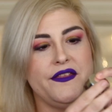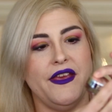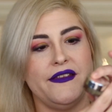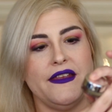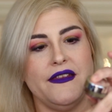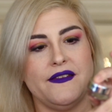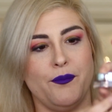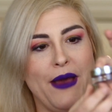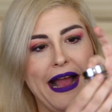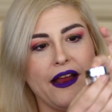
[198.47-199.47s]
This is
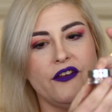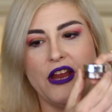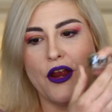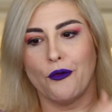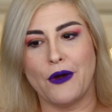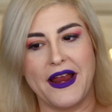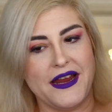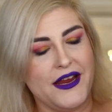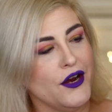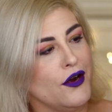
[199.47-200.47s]
the packaging right
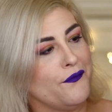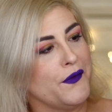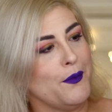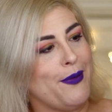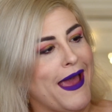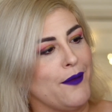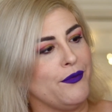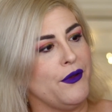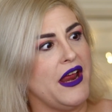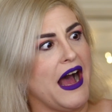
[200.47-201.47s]
here for the Bang
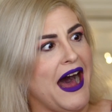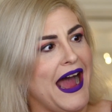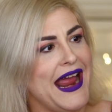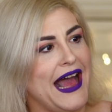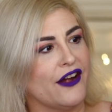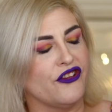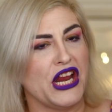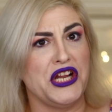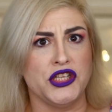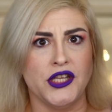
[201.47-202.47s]
Beauty. I
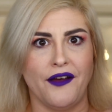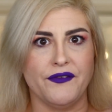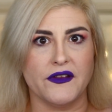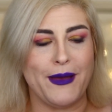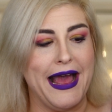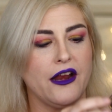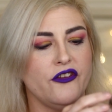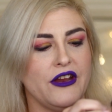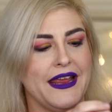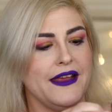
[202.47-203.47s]
actually love this
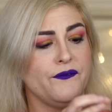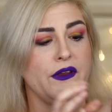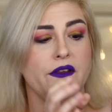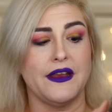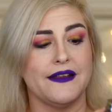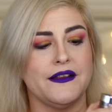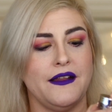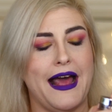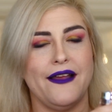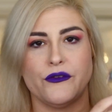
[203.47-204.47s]
packaging. It feels like it's
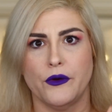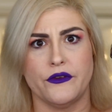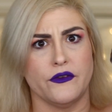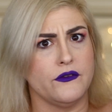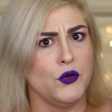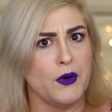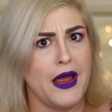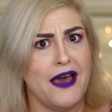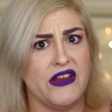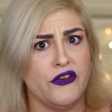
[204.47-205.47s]
glass or it's a super
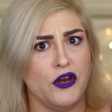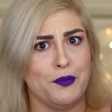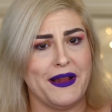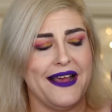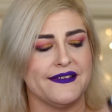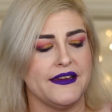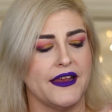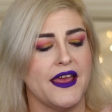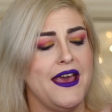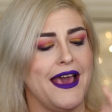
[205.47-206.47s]
heavy duty
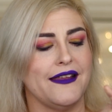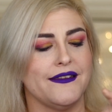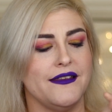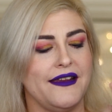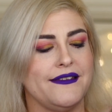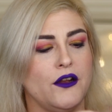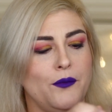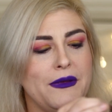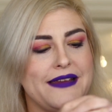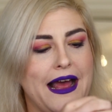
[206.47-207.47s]
plastic. It has a nice little
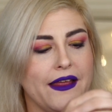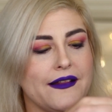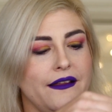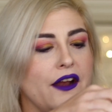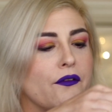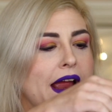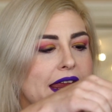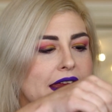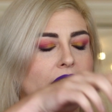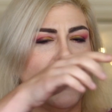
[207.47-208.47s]
metallic lid right
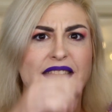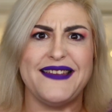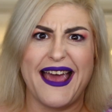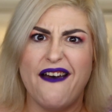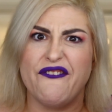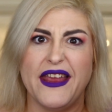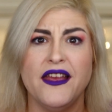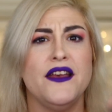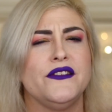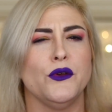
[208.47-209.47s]
here and it's heavy.
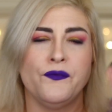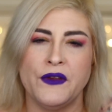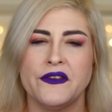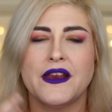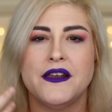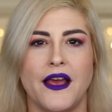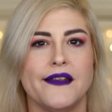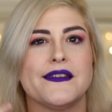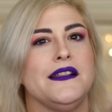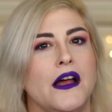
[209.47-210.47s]
So it feels like
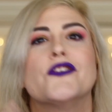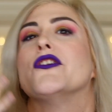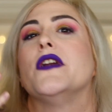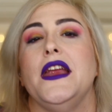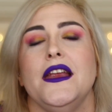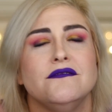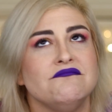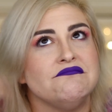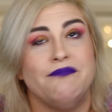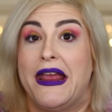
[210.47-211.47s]
nice luxury
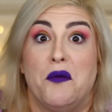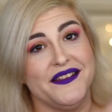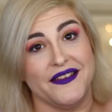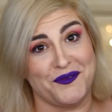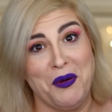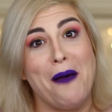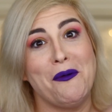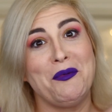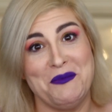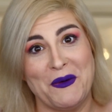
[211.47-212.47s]
makeup. This is
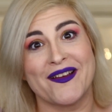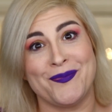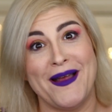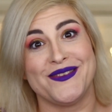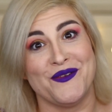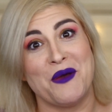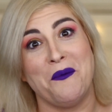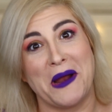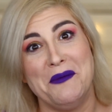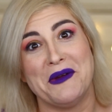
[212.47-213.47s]
probably more expensive than
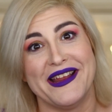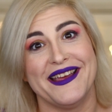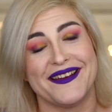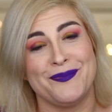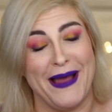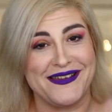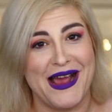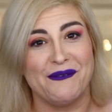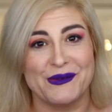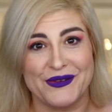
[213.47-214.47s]
what I'm gonna expect
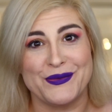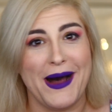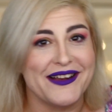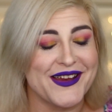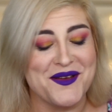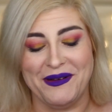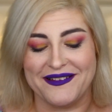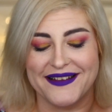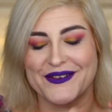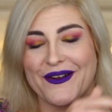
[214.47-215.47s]
after we swatch it, but
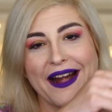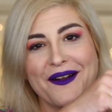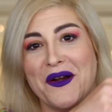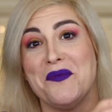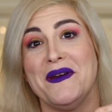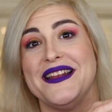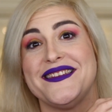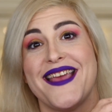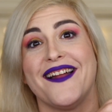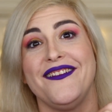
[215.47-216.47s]
let's crack her open and
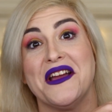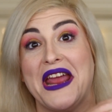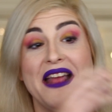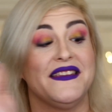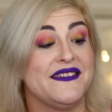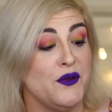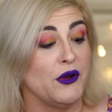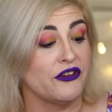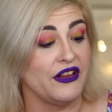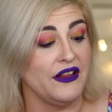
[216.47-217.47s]
take a look and see
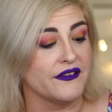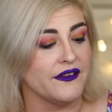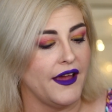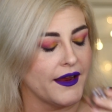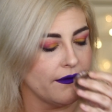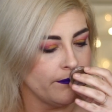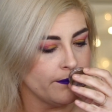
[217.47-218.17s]
what she looks like.